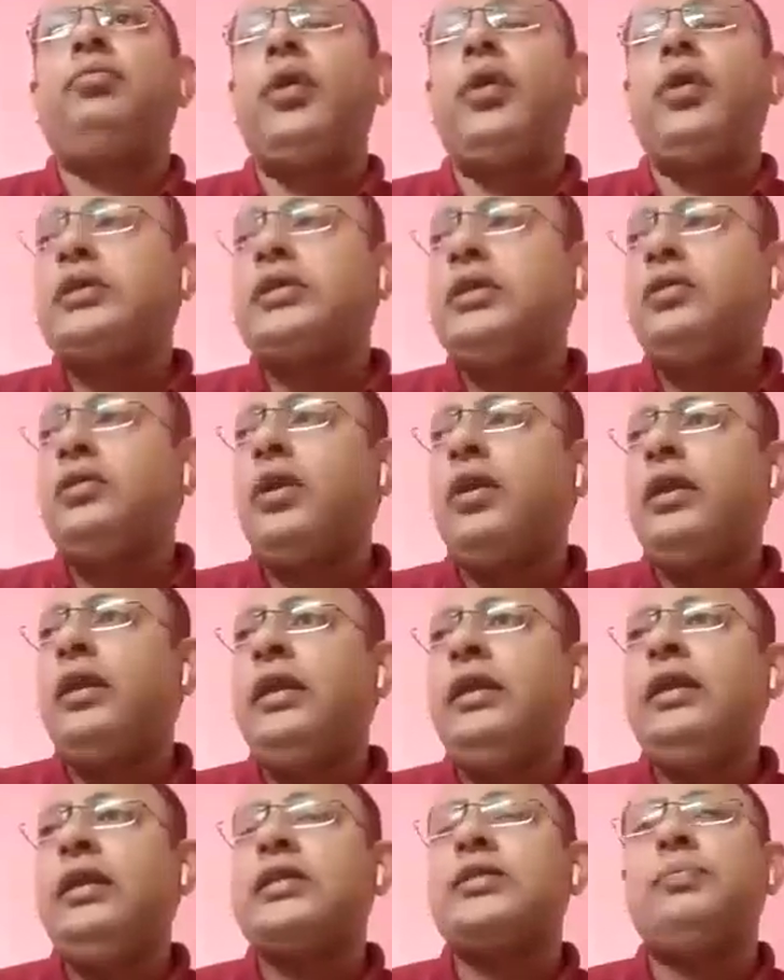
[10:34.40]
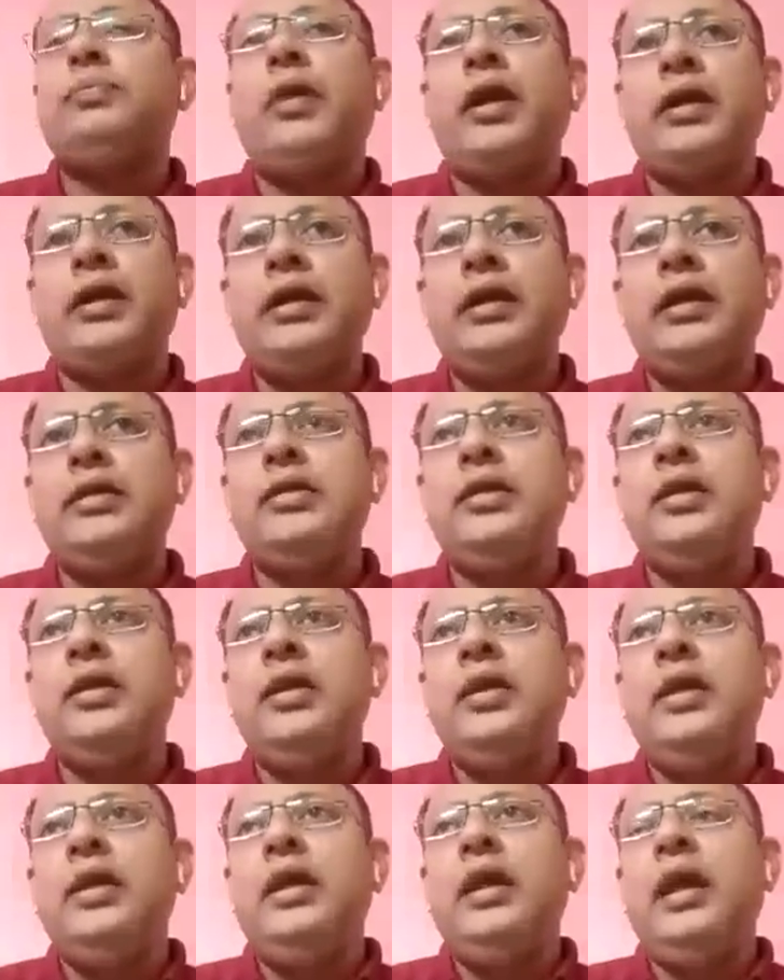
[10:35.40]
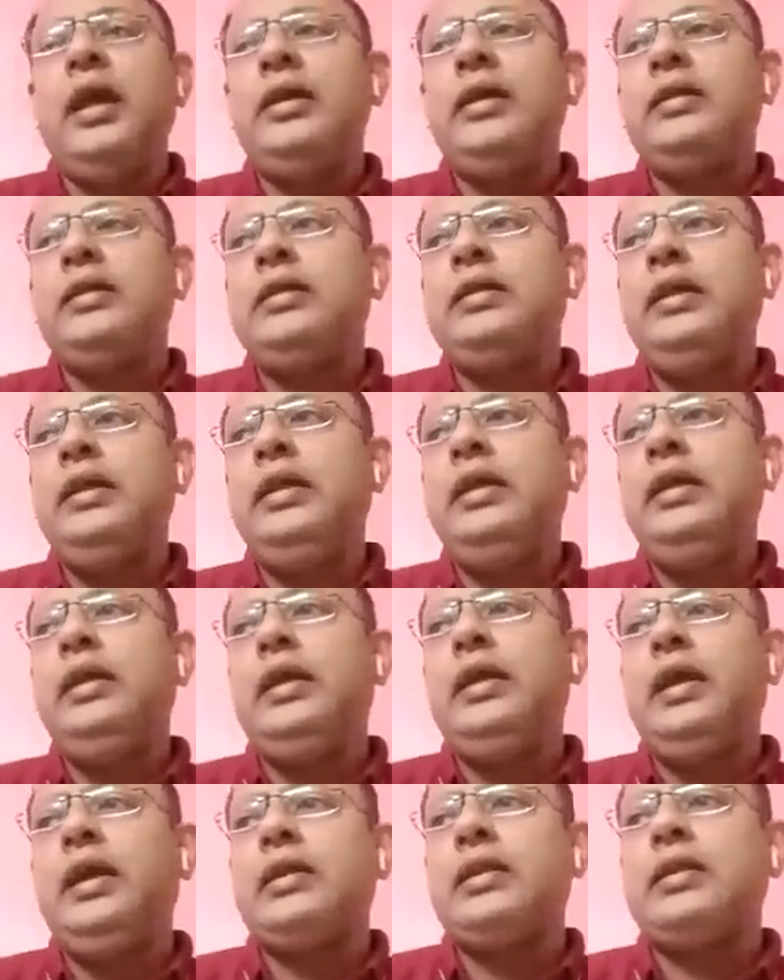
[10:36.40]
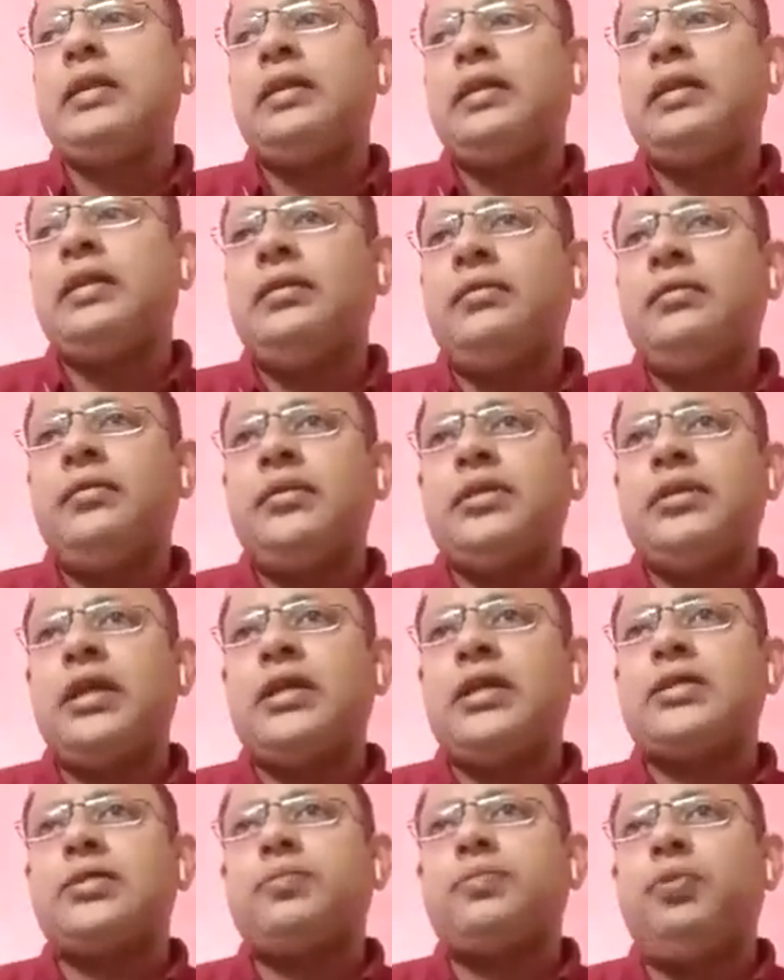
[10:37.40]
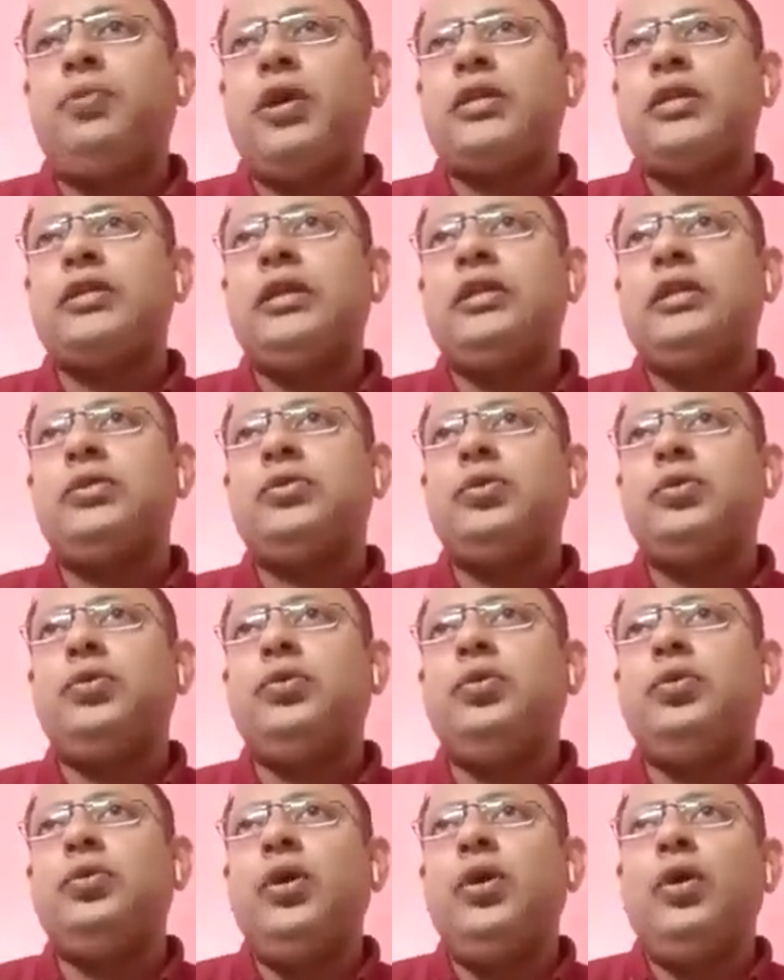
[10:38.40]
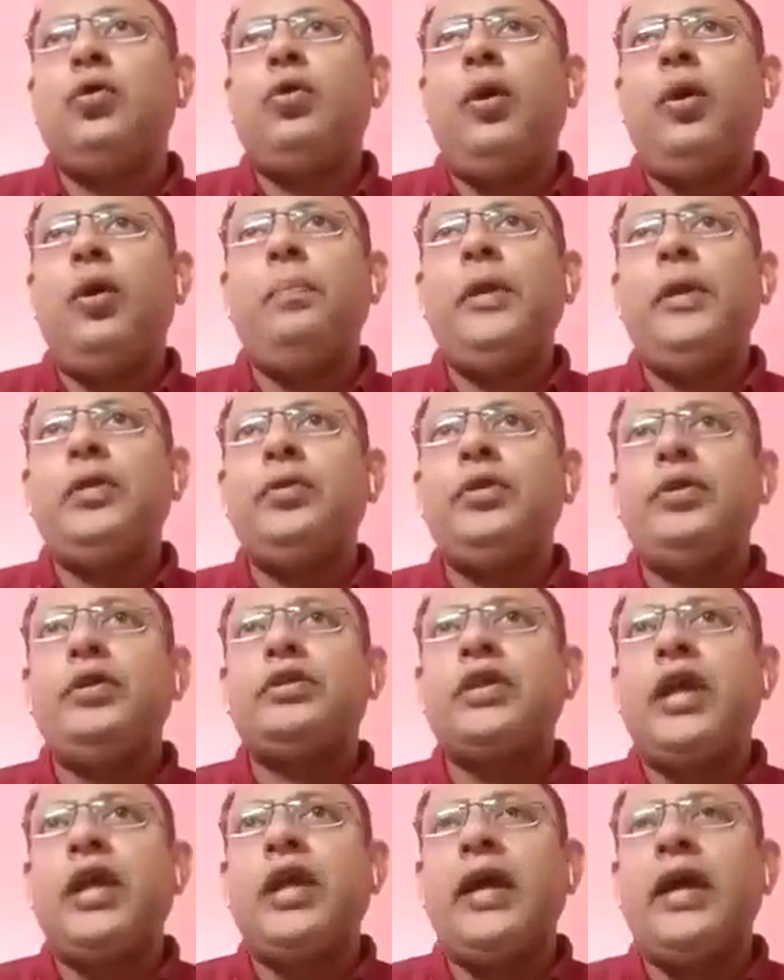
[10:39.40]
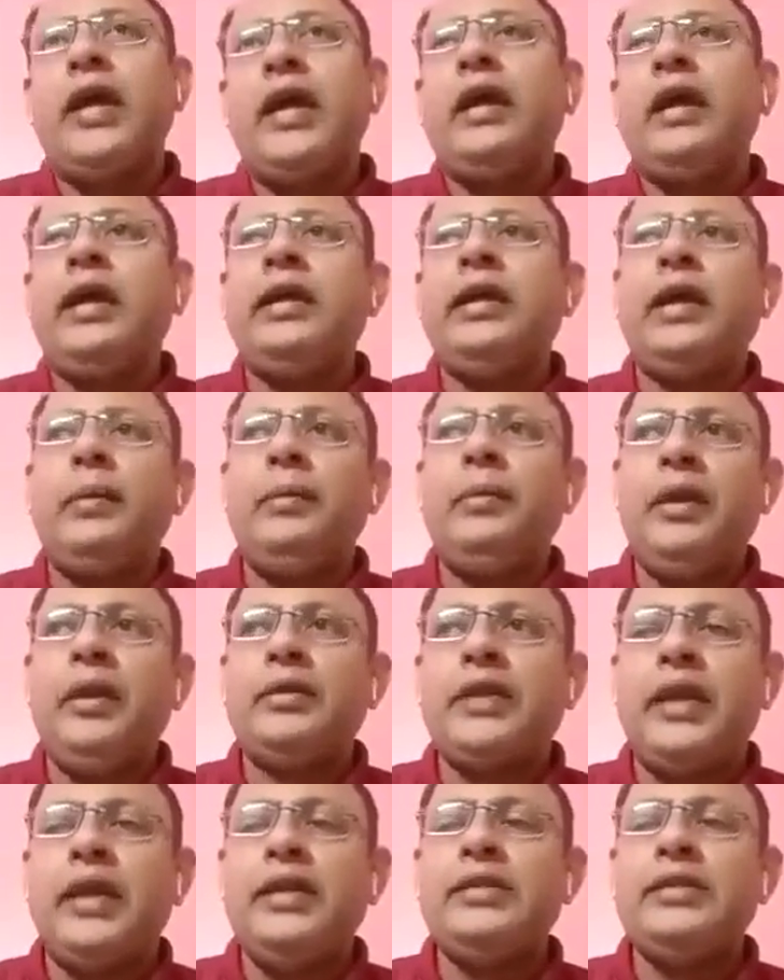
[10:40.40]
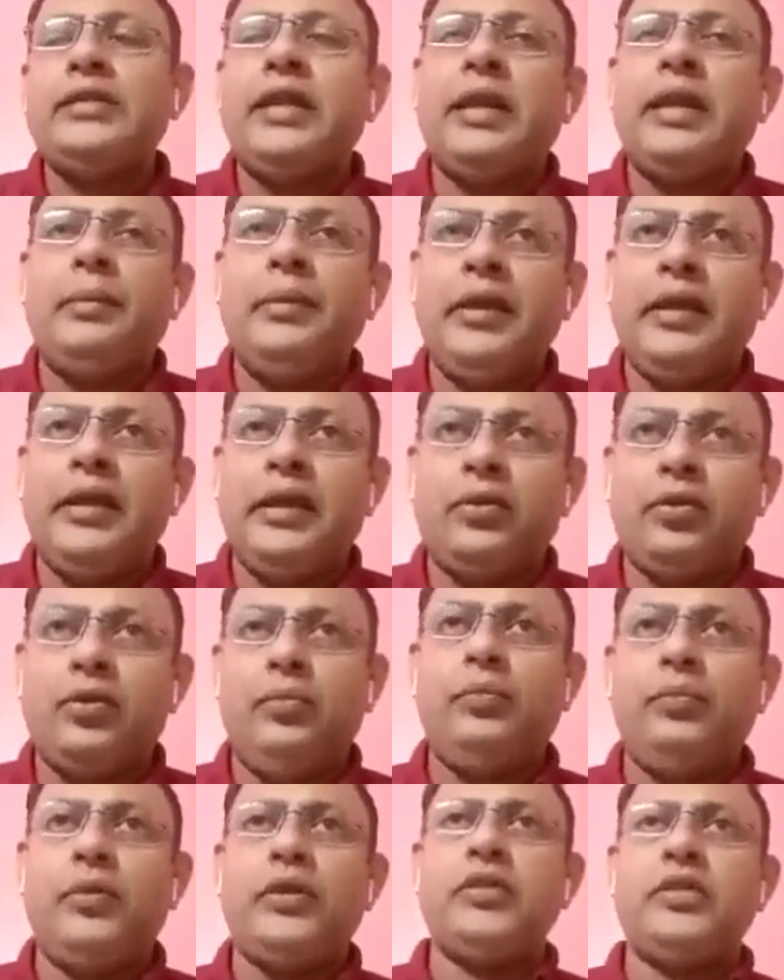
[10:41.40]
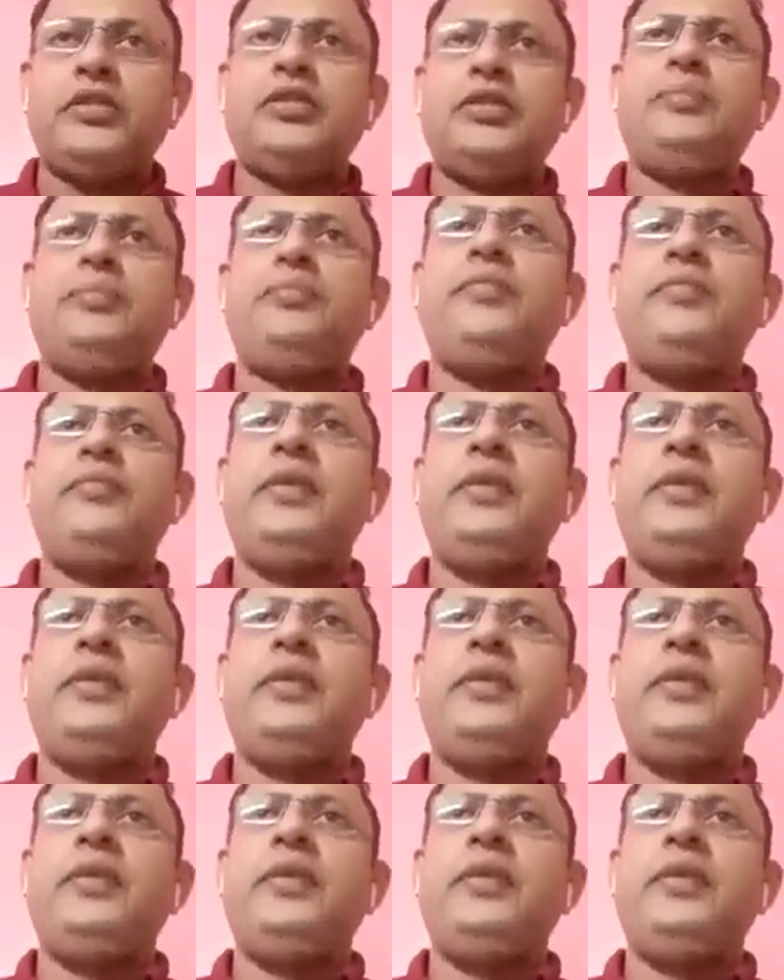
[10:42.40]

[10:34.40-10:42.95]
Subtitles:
focusing on India's market, and they are just focusing to compete with China and Chinese and American companies.